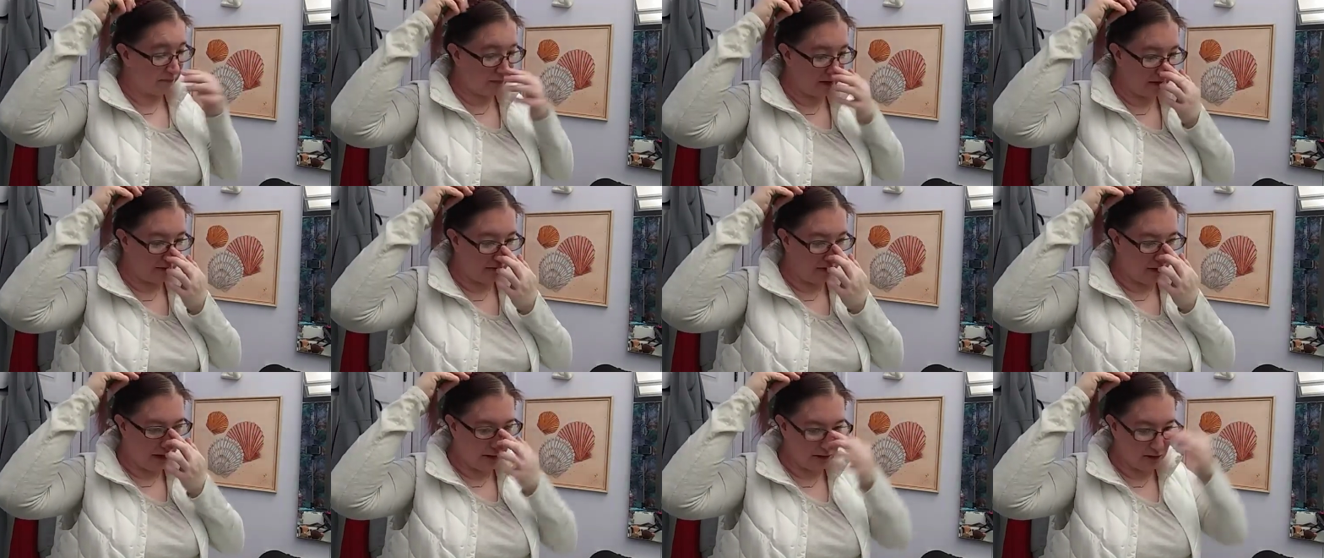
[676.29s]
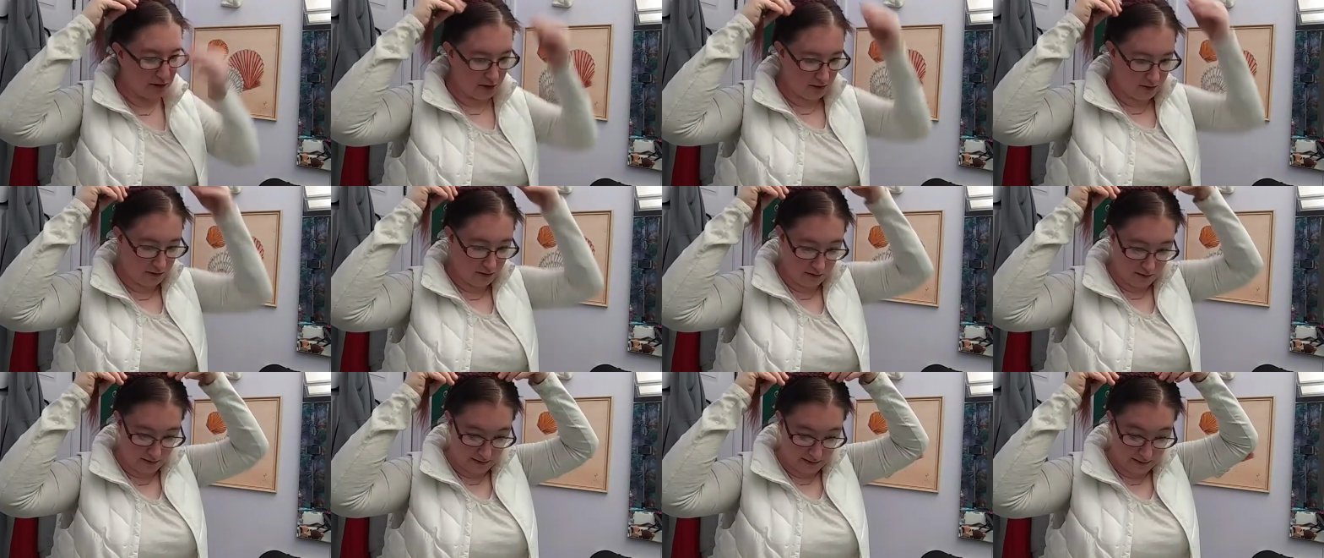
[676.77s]
if you actually
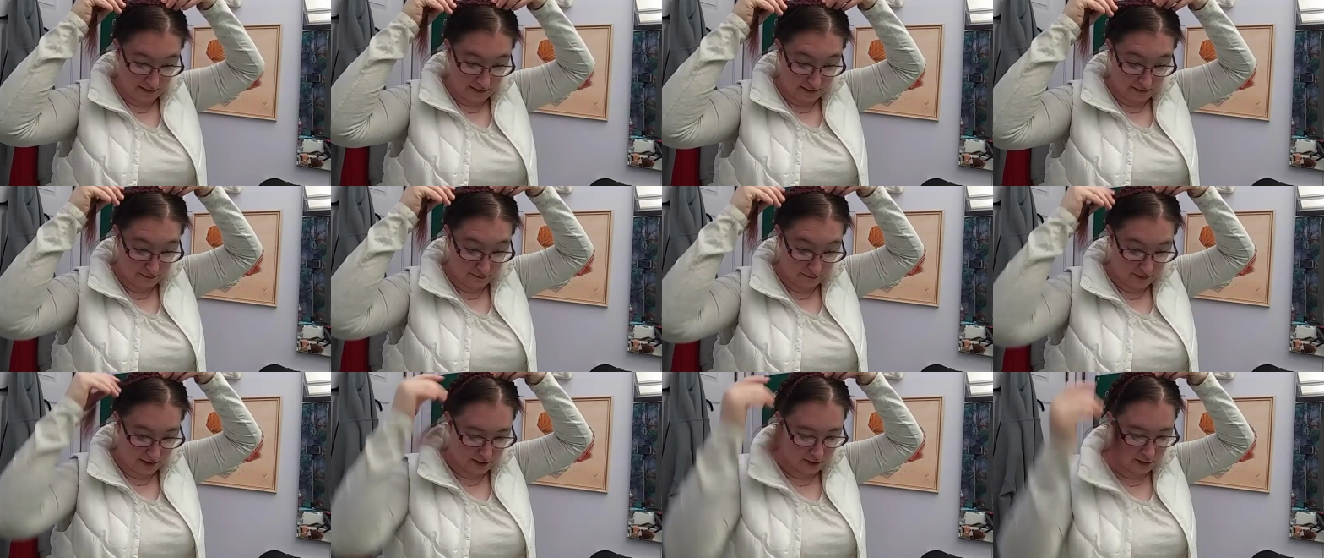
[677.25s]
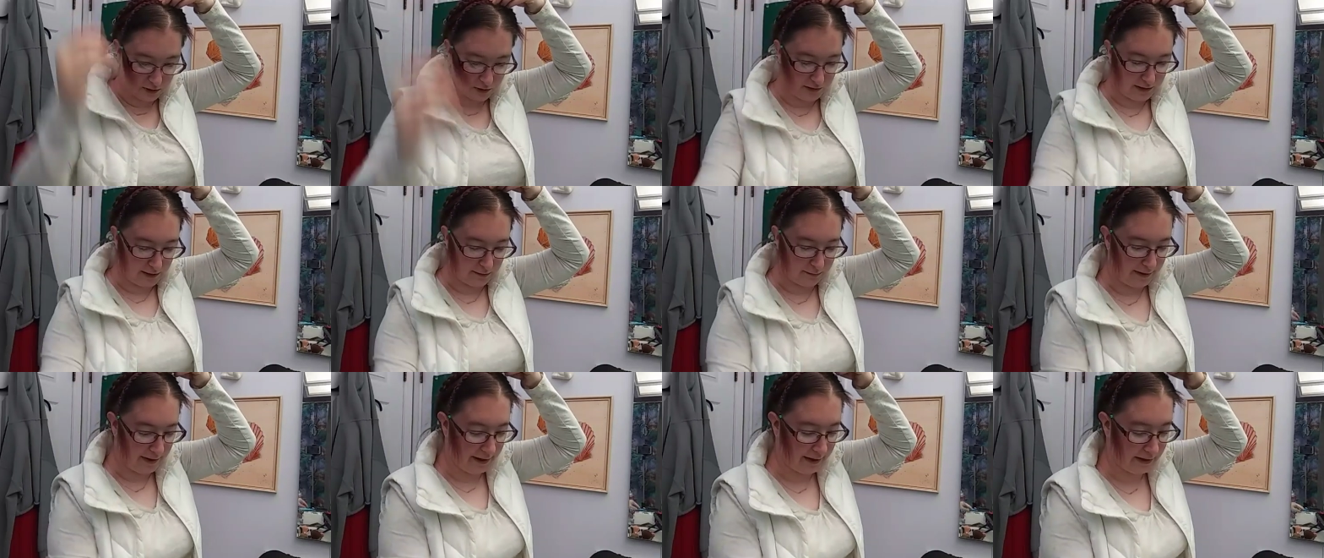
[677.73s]
look at the Empire
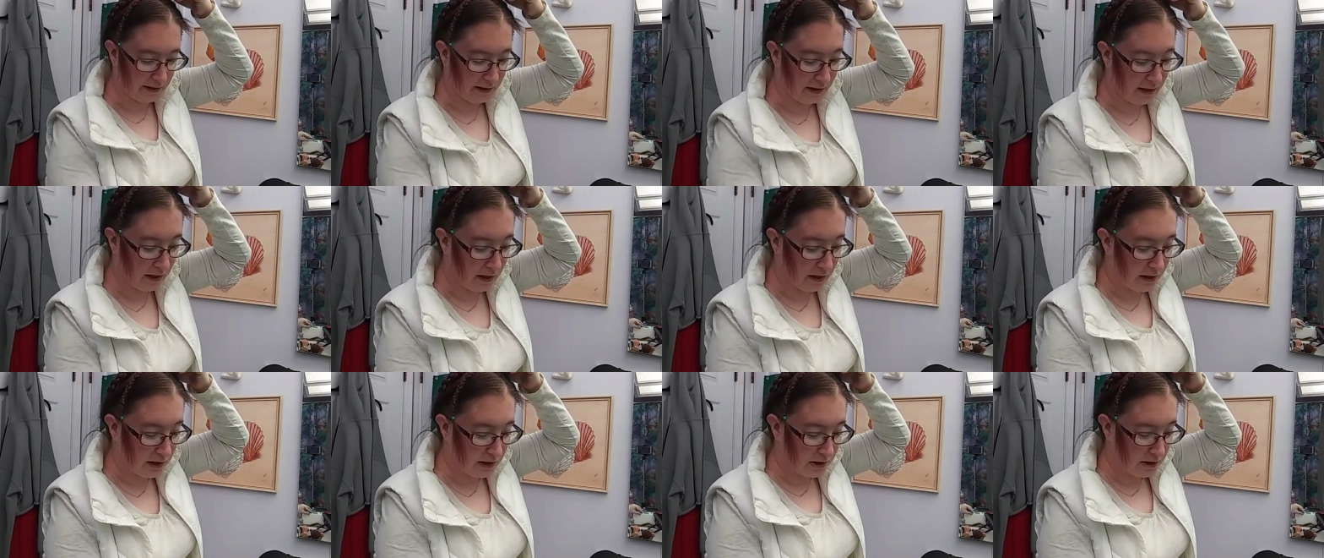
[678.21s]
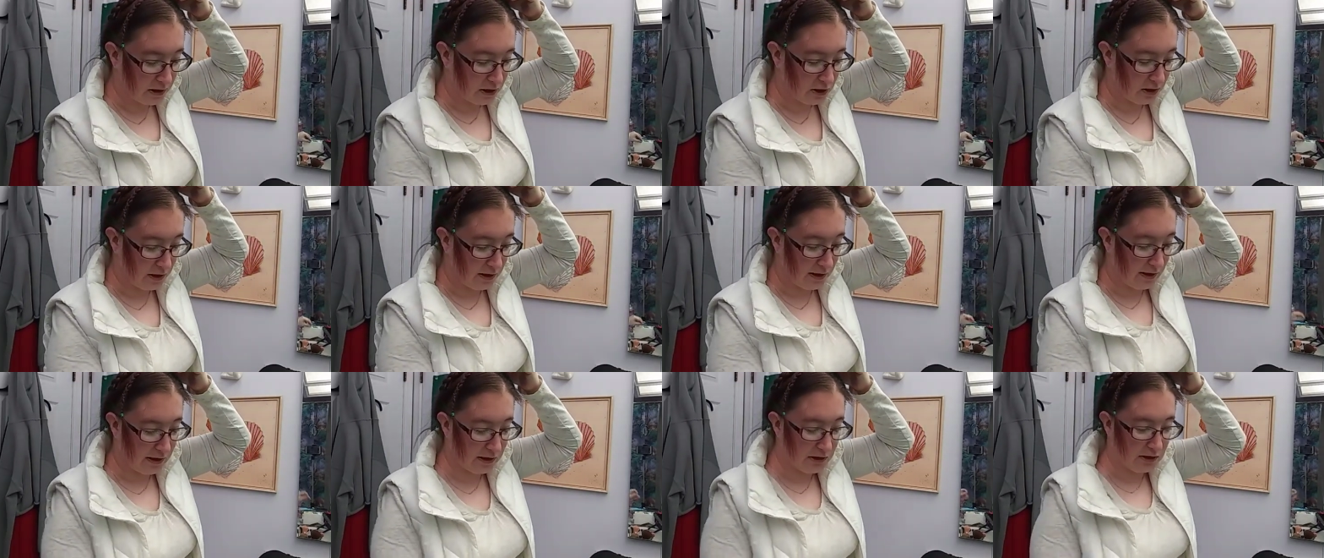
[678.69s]
Strike Back,
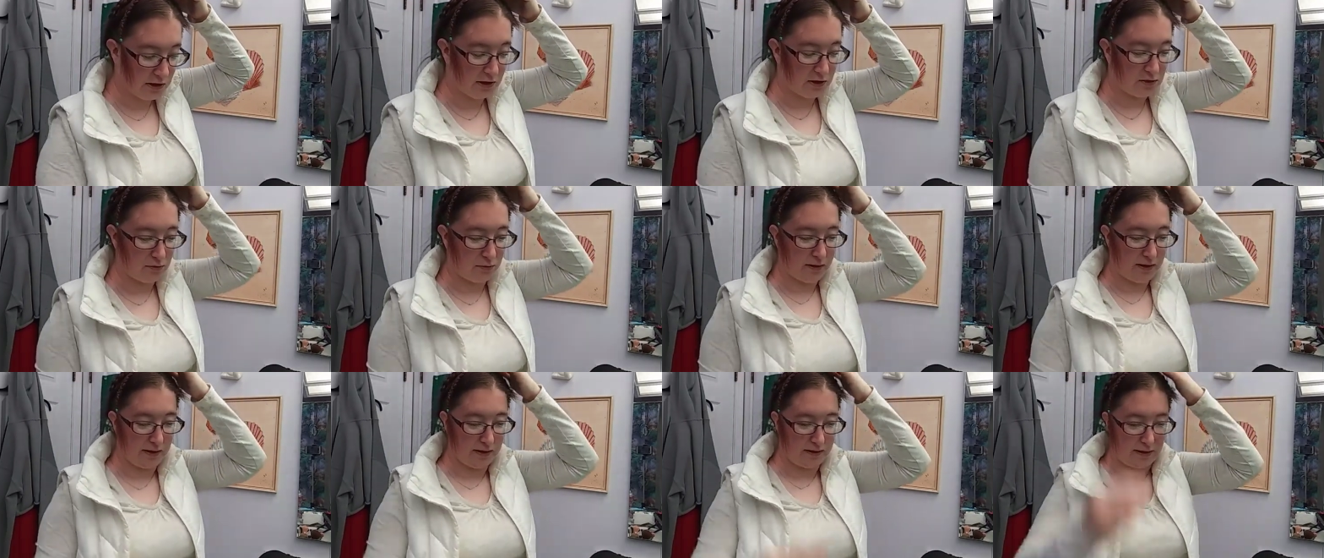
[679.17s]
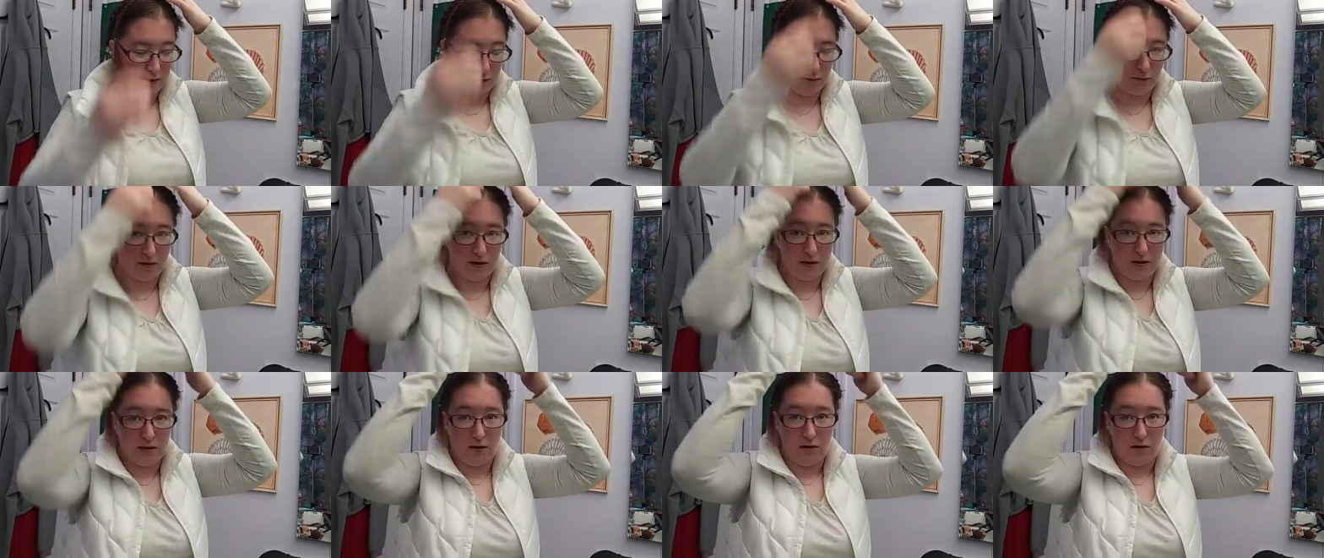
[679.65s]
she actually is wearing like
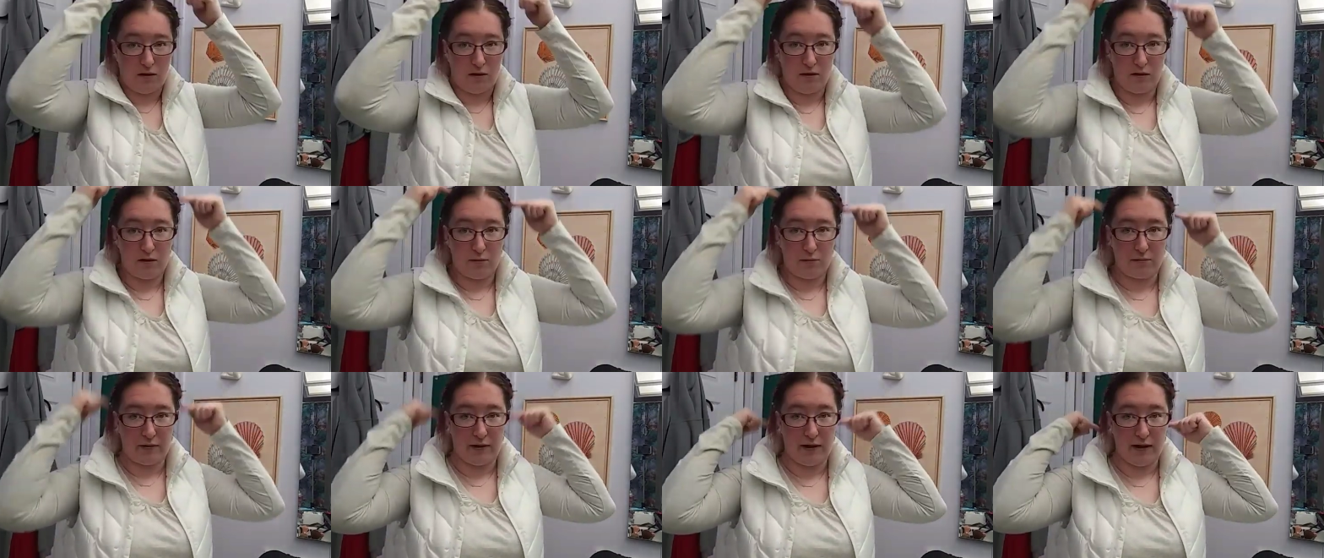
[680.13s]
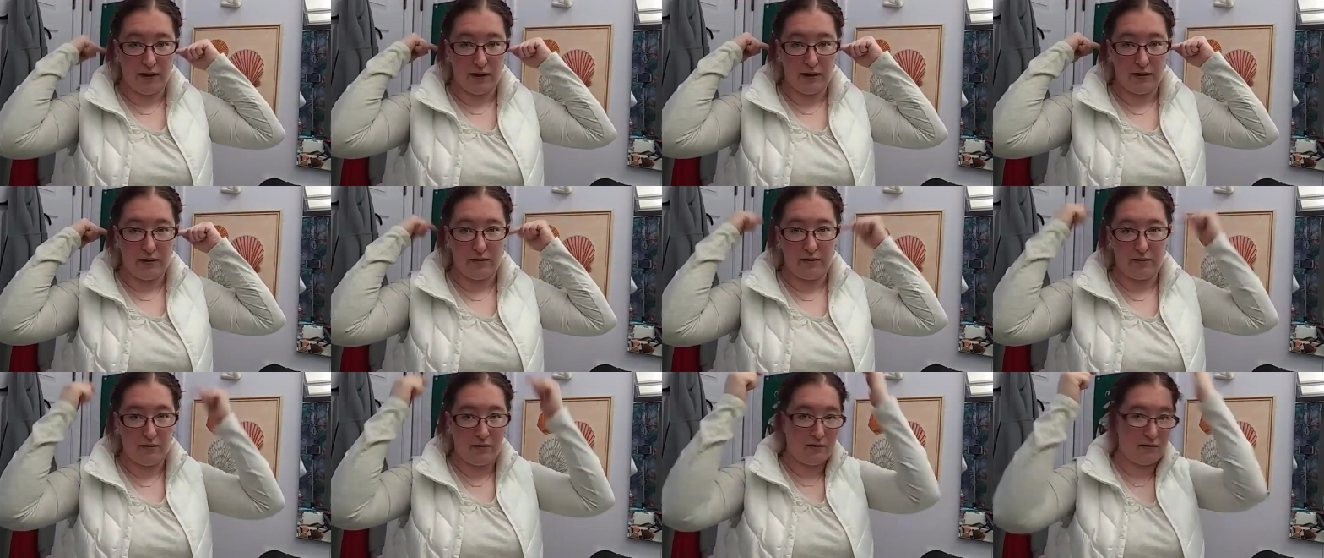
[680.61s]
one long braid